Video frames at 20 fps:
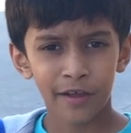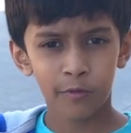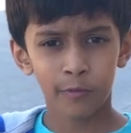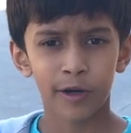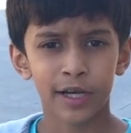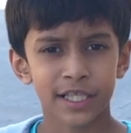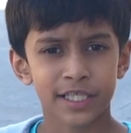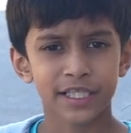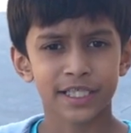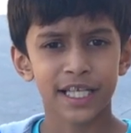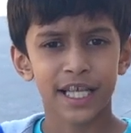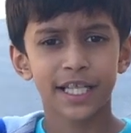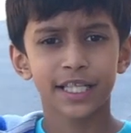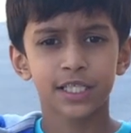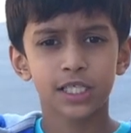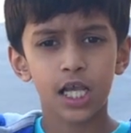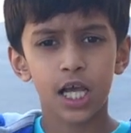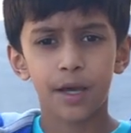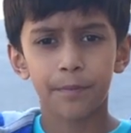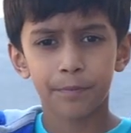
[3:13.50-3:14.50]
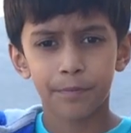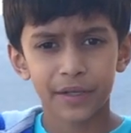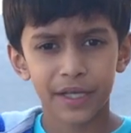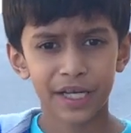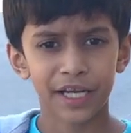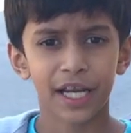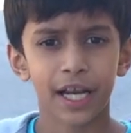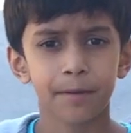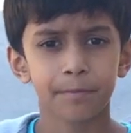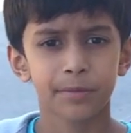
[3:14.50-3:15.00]
when it stands up,
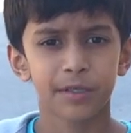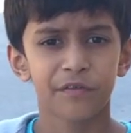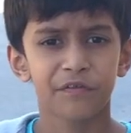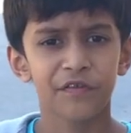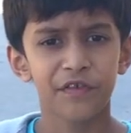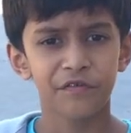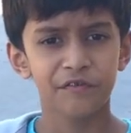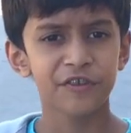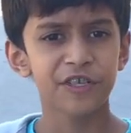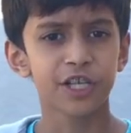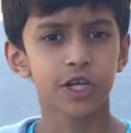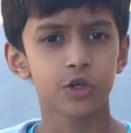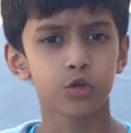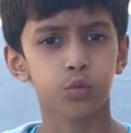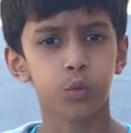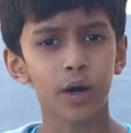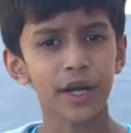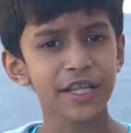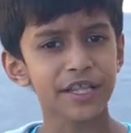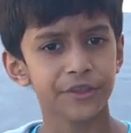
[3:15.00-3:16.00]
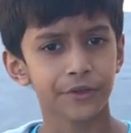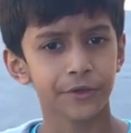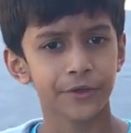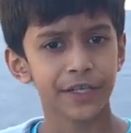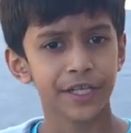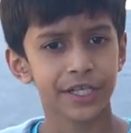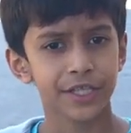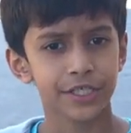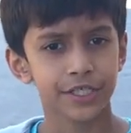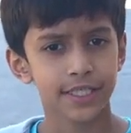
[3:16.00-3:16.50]
can get up to 15 to 23
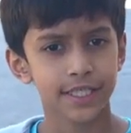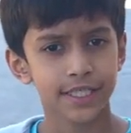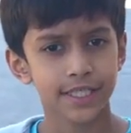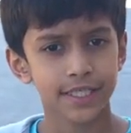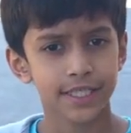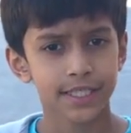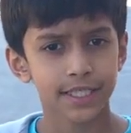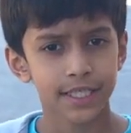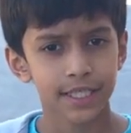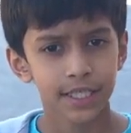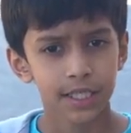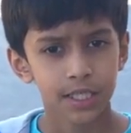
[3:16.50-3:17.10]
inches.